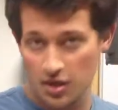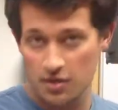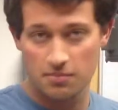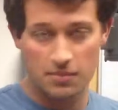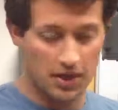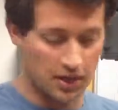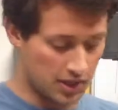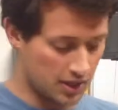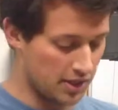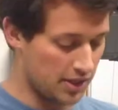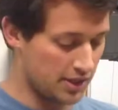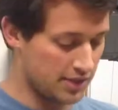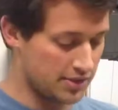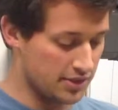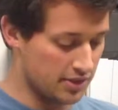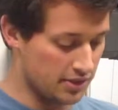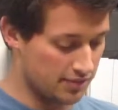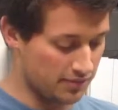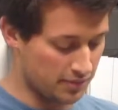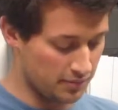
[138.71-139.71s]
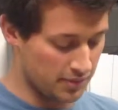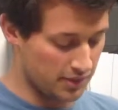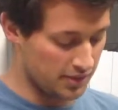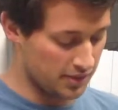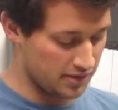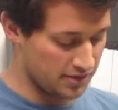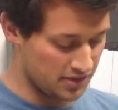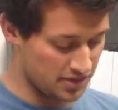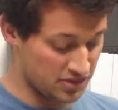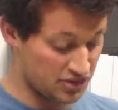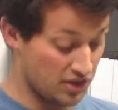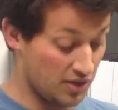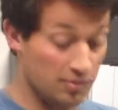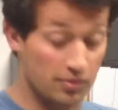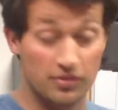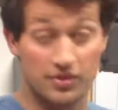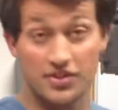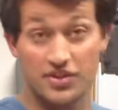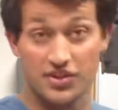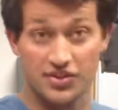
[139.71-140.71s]
make it easy for me to
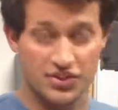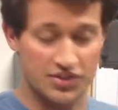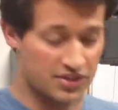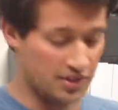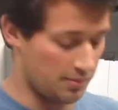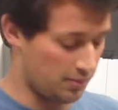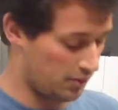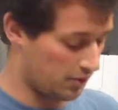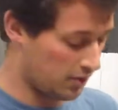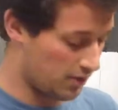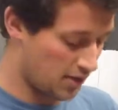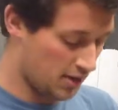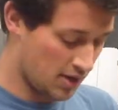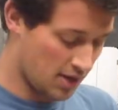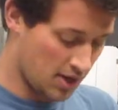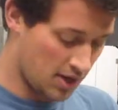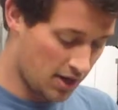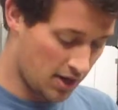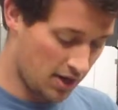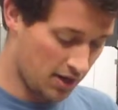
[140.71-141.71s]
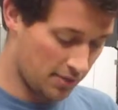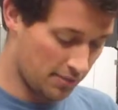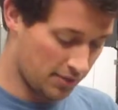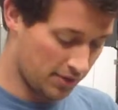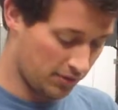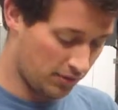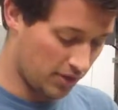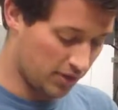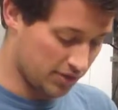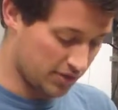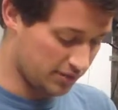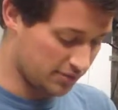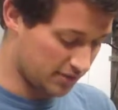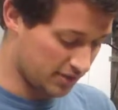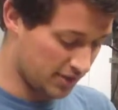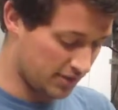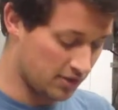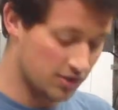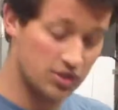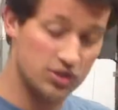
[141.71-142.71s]
assemble and disassemble in a
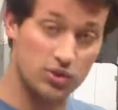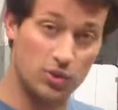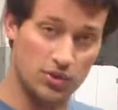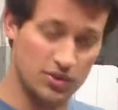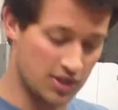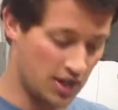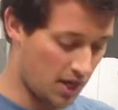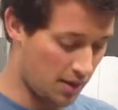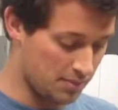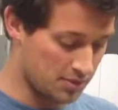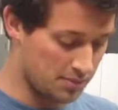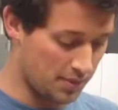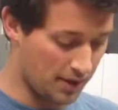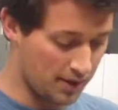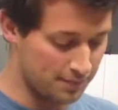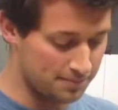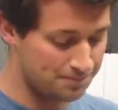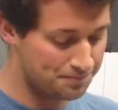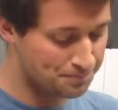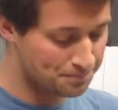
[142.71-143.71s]
relatively short time span.